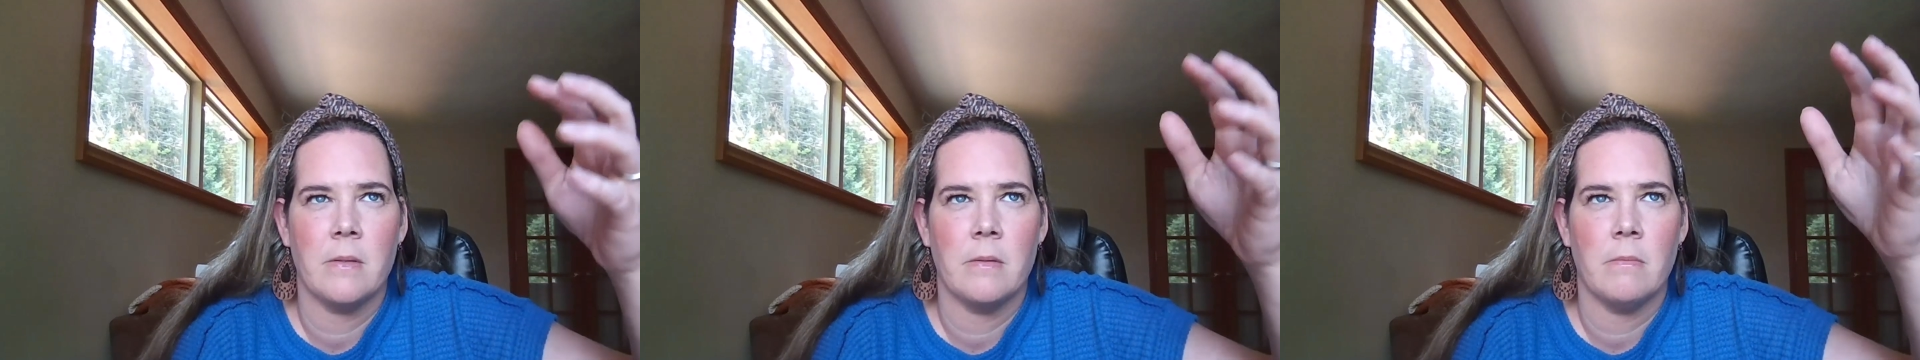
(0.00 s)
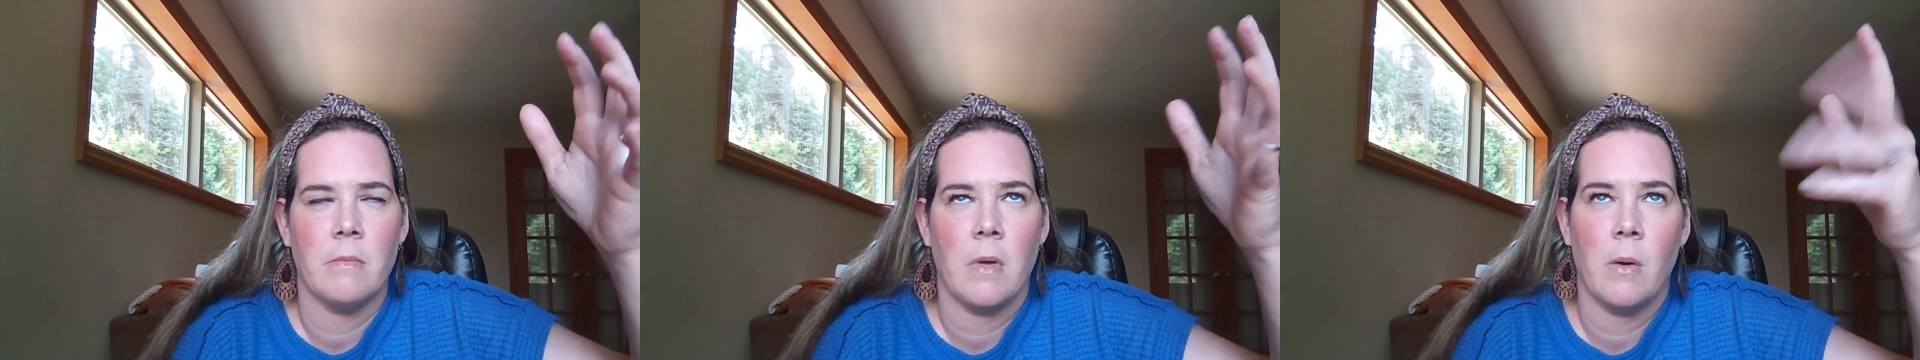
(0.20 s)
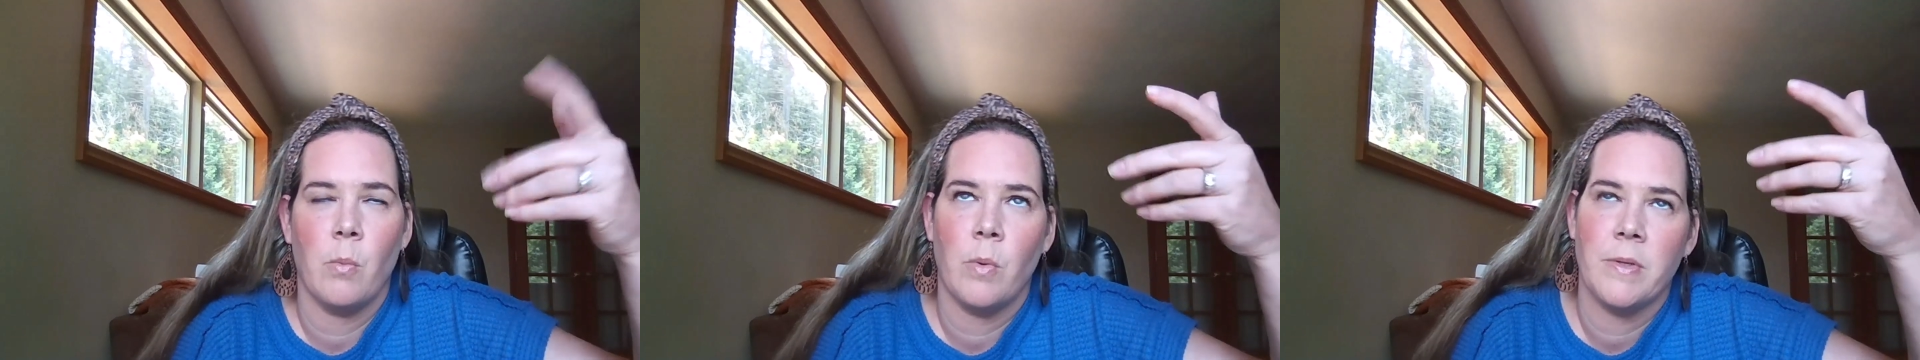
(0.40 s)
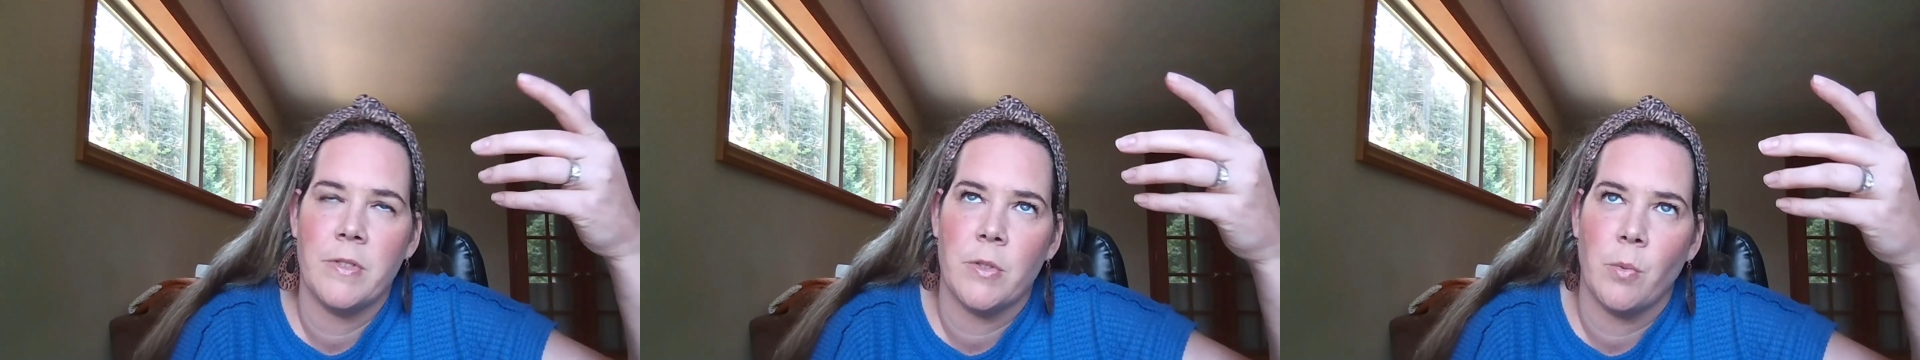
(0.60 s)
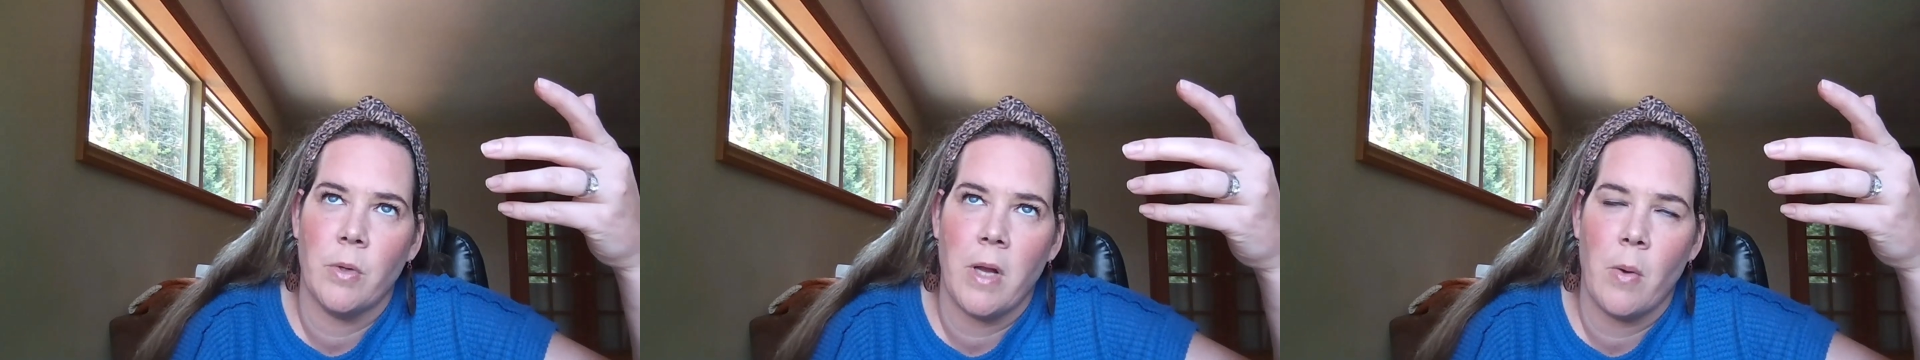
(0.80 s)
what's the word
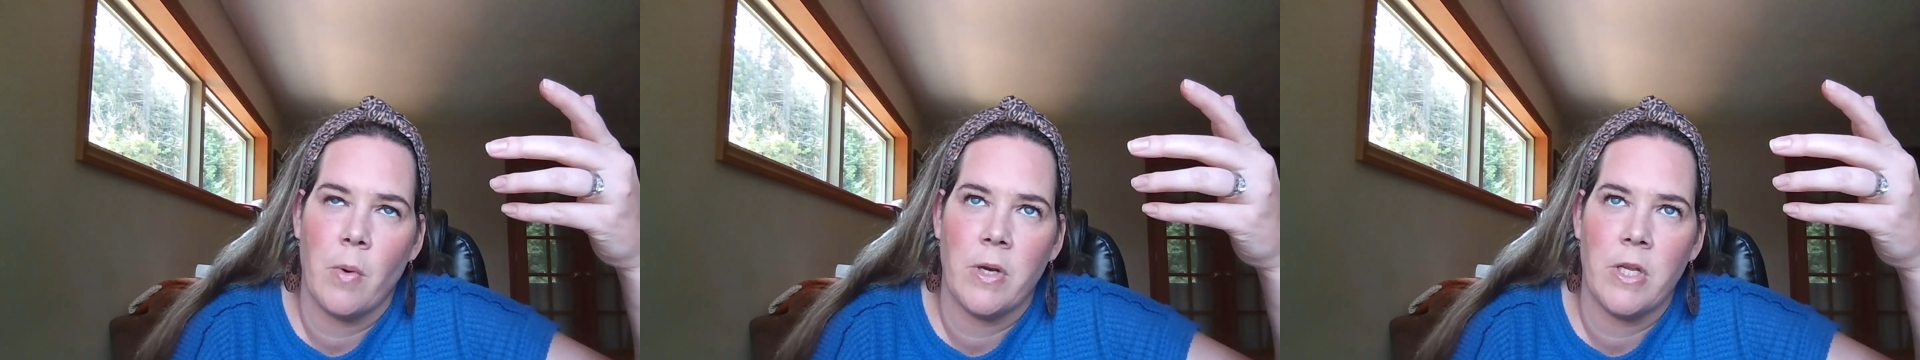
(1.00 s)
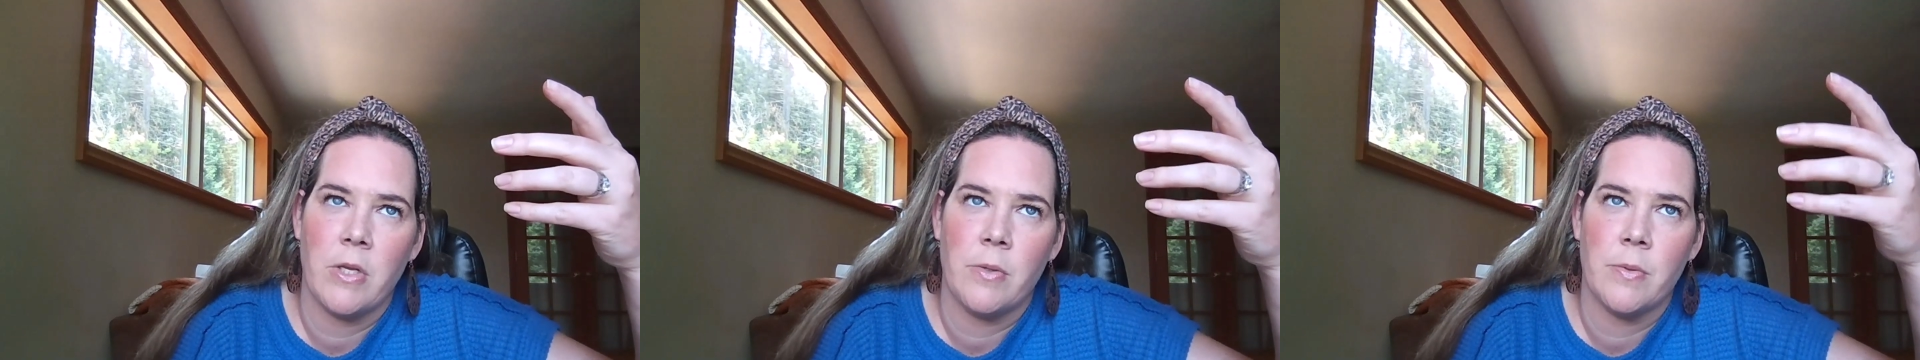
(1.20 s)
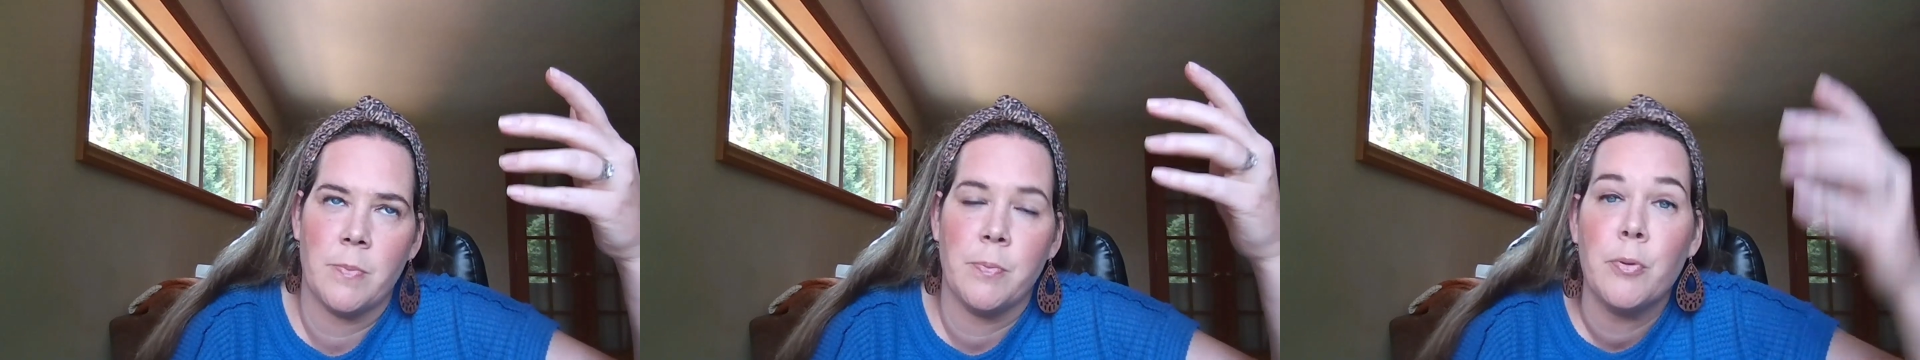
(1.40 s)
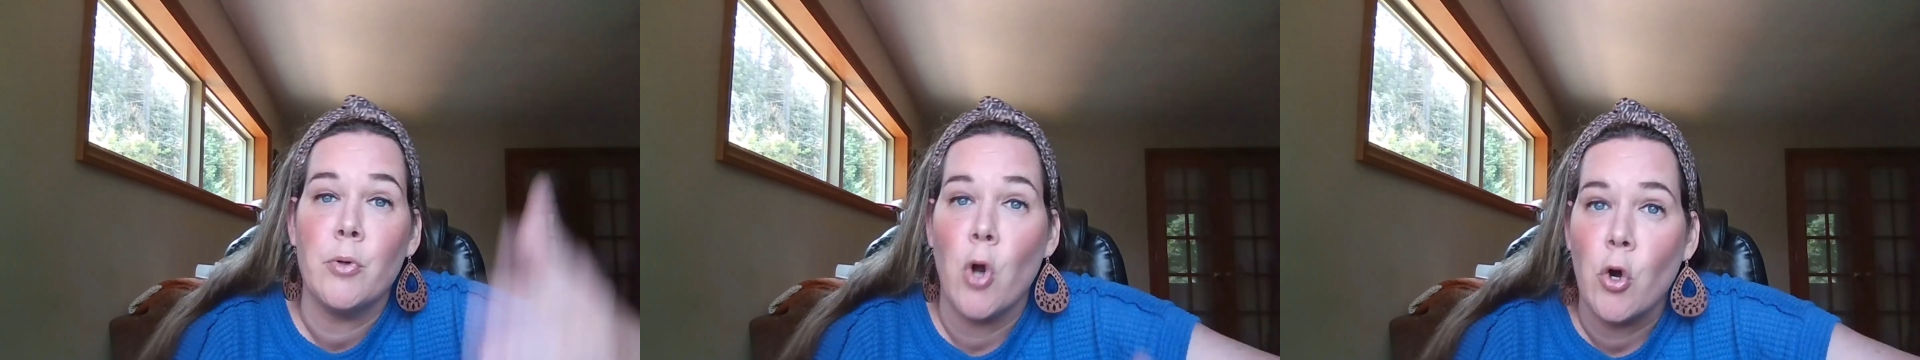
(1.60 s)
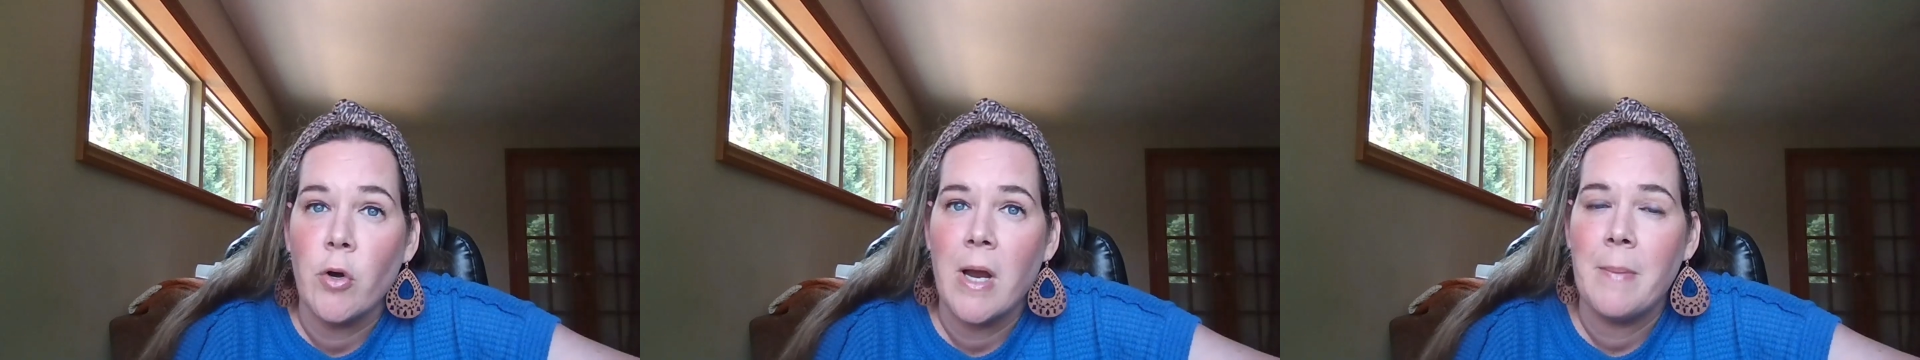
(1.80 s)
I want to use?
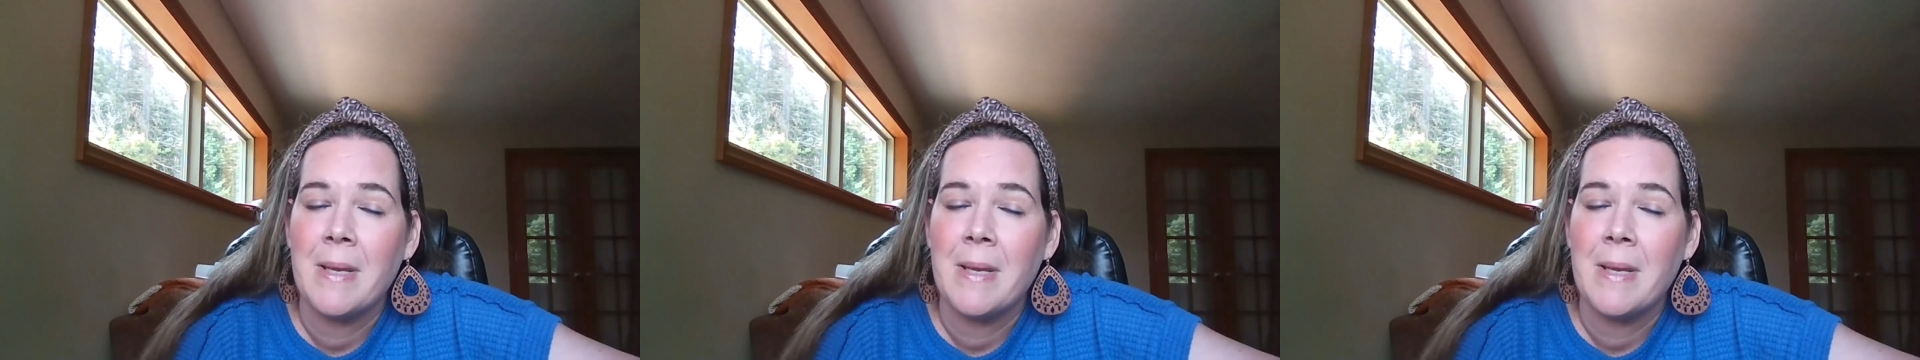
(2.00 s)
Programming